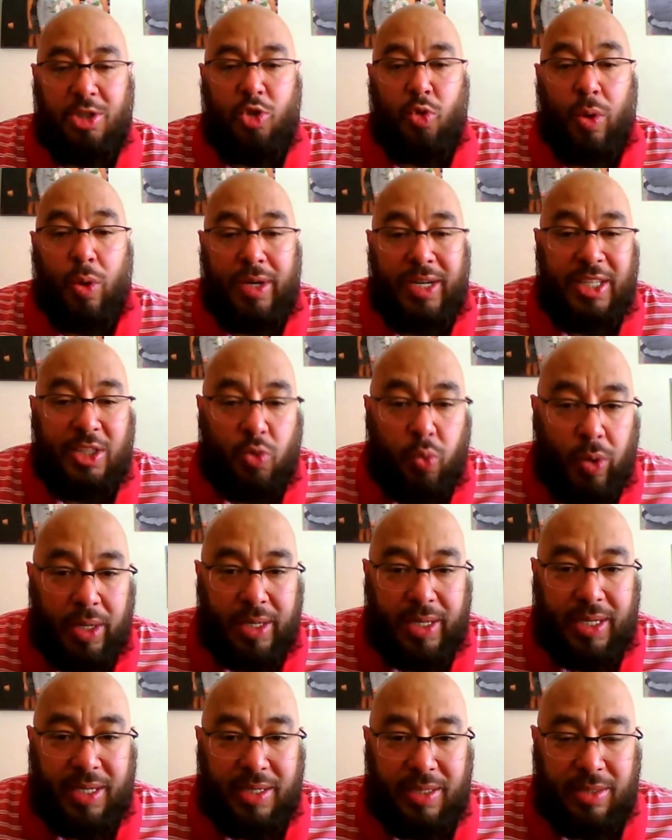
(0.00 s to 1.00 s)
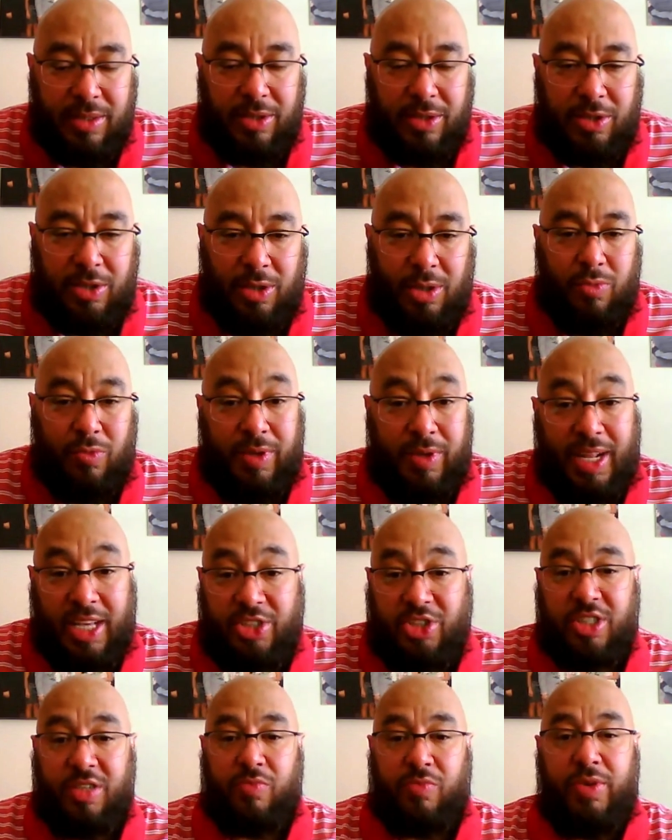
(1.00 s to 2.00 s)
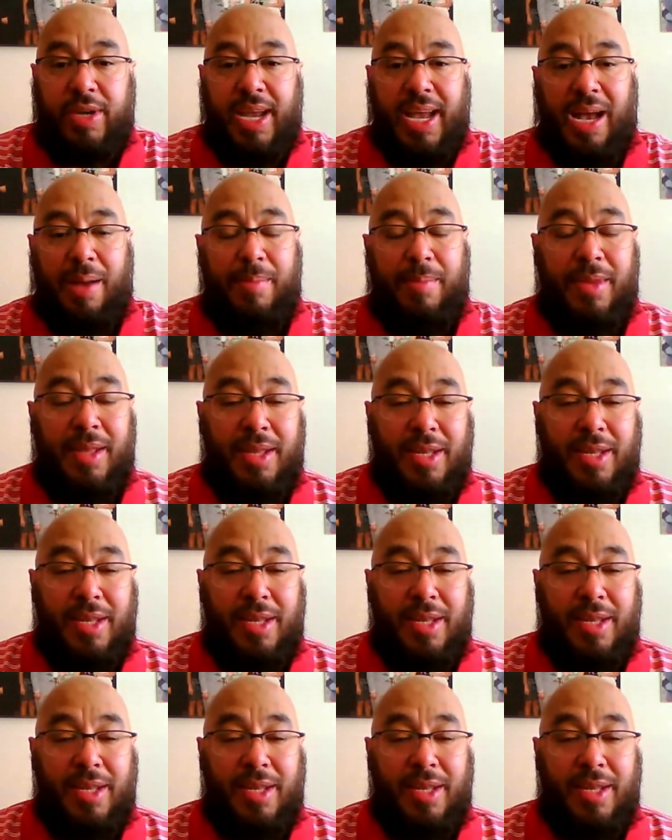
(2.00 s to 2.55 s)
2020. So relationship rehab.